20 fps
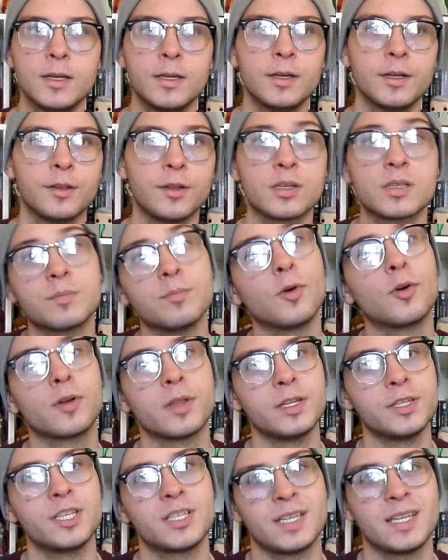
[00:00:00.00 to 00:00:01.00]
there's more
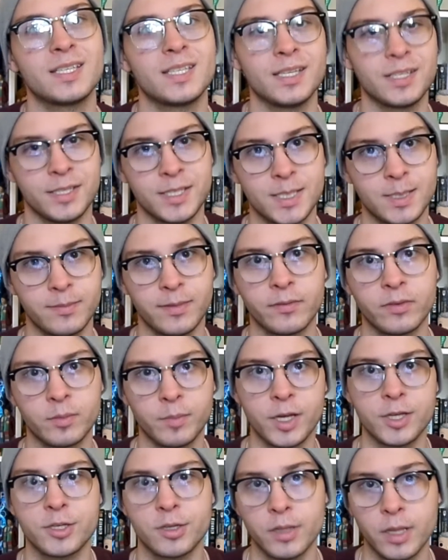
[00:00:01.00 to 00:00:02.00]
than just a sentence of
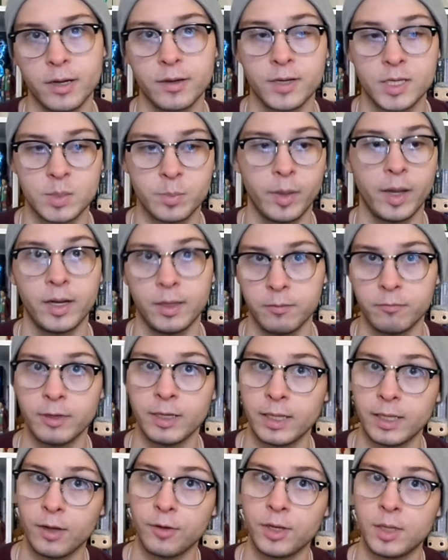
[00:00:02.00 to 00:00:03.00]
information there, despite it
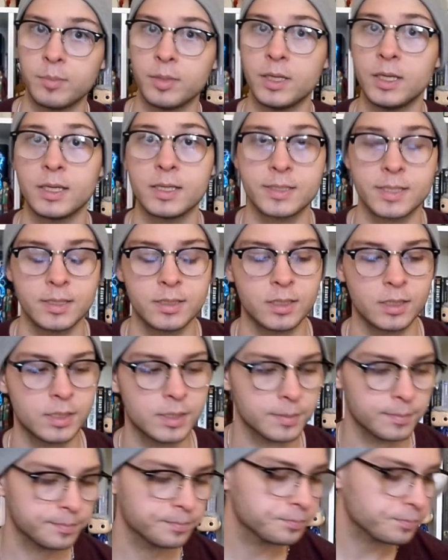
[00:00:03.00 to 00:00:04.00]
really only being a
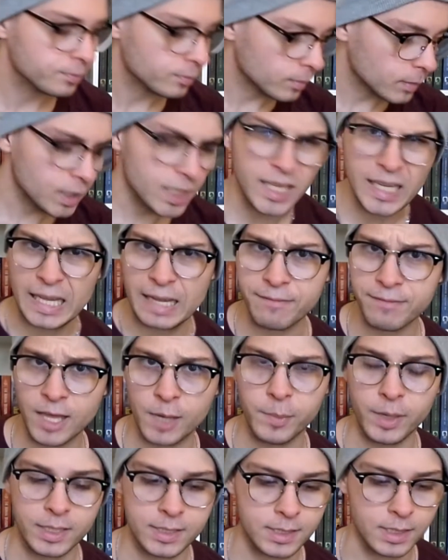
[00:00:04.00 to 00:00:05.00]
sentence. If that
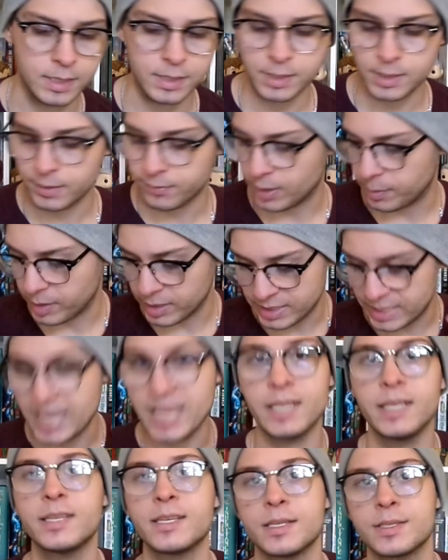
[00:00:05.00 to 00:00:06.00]
makes sense. If that makes
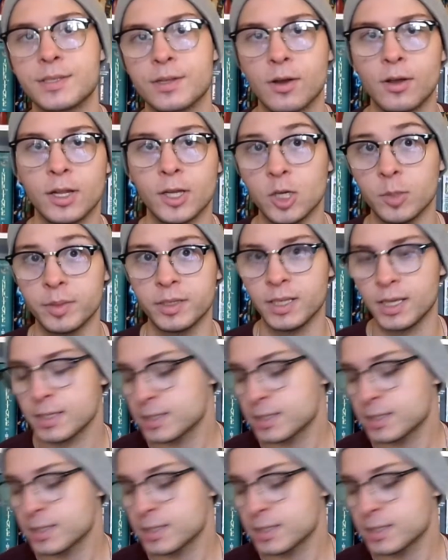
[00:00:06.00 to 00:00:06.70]
any sense at all, I hope it does.